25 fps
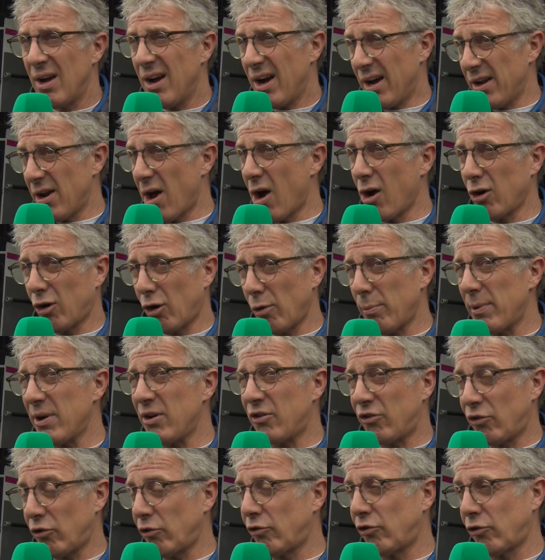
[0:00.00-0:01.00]
and arguably
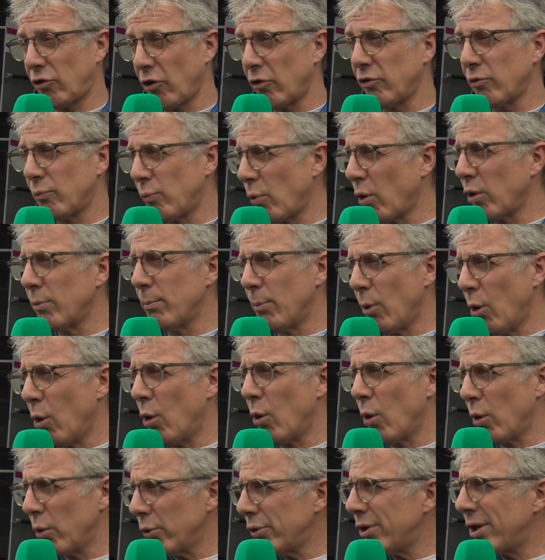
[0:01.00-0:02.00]
should have won
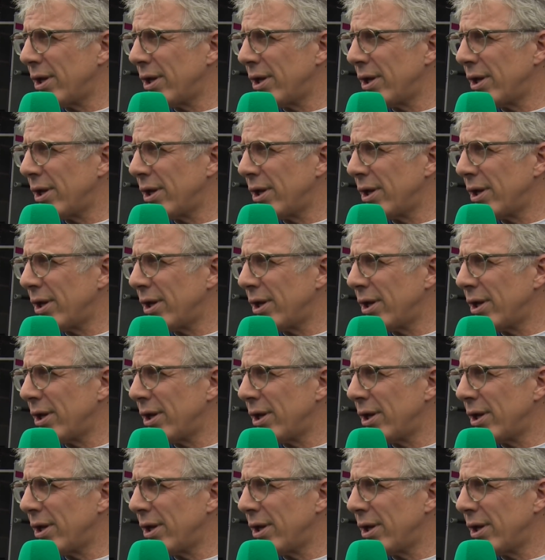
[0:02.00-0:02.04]
more.